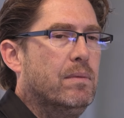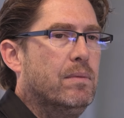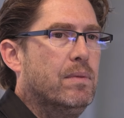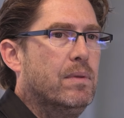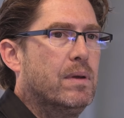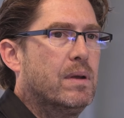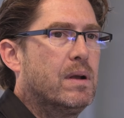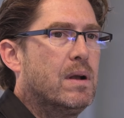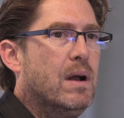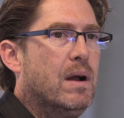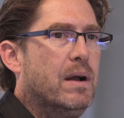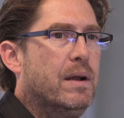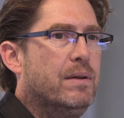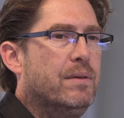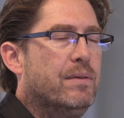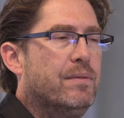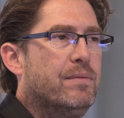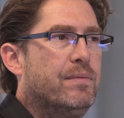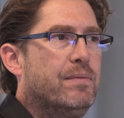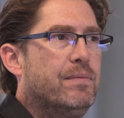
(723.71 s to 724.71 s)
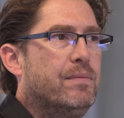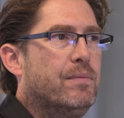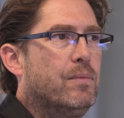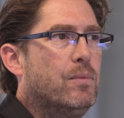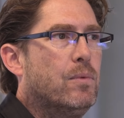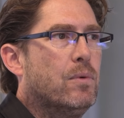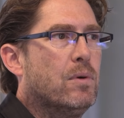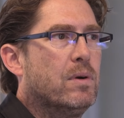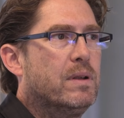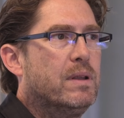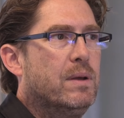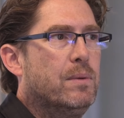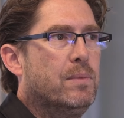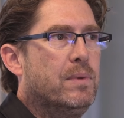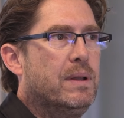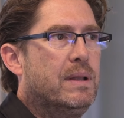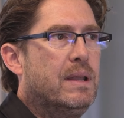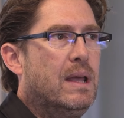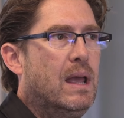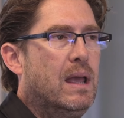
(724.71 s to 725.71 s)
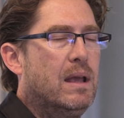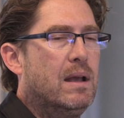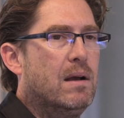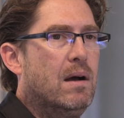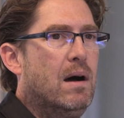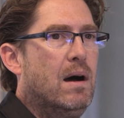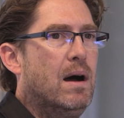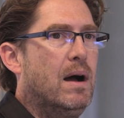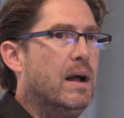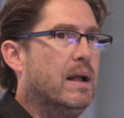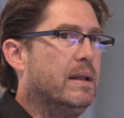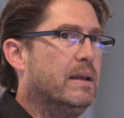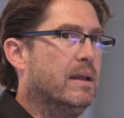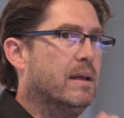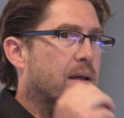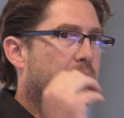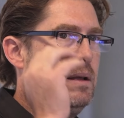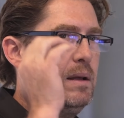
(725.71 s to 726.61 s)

the kind of work that we take on.